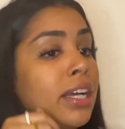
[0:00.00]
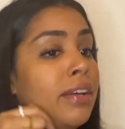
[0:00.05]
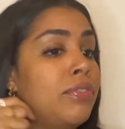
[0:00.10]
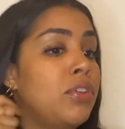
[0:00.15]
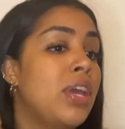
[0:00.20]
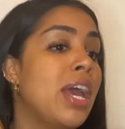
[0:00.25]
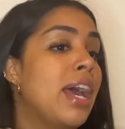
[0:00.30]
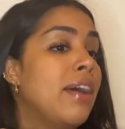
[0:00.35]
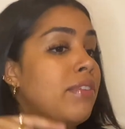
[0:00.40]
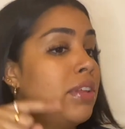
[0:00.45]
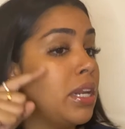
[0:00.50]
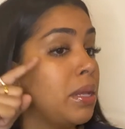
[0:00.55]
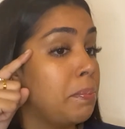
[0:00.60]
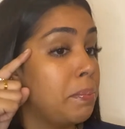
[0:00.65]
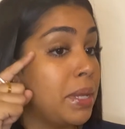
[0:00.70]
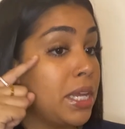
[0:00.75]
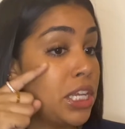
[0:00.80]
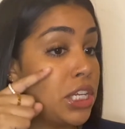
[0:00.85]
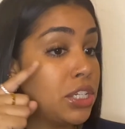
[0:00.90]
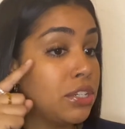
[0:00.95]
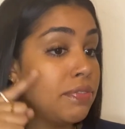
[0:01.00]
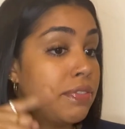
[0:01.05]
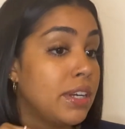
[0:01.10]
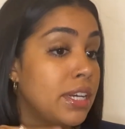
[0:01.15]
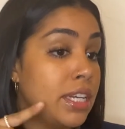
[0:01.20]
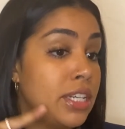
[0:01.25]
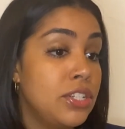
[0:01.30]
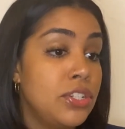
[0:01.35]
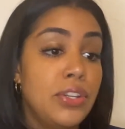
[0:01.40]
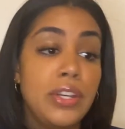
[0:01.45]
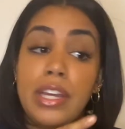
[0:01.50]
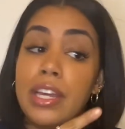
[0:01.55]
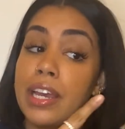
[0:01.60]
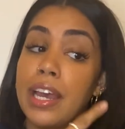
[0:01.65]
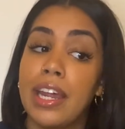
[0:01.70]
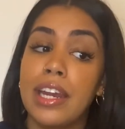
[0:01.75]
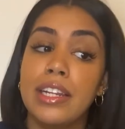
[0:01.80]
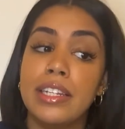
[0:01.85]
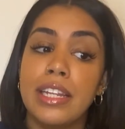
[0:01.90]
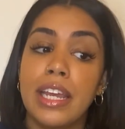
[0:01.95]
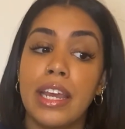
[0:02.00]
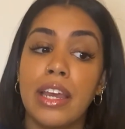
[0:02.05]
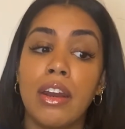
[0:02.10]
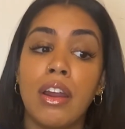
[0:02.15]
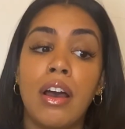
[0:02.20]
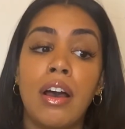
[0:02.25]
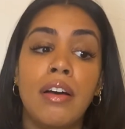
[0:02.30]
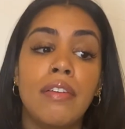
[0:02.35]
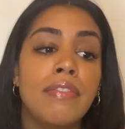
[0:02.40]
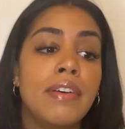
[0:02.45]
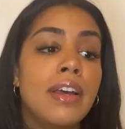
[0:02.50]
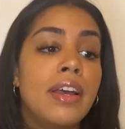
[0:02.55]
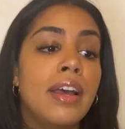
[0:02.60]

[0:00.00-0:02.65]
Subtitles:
If you have any peach fuzz, you can kind of take it off,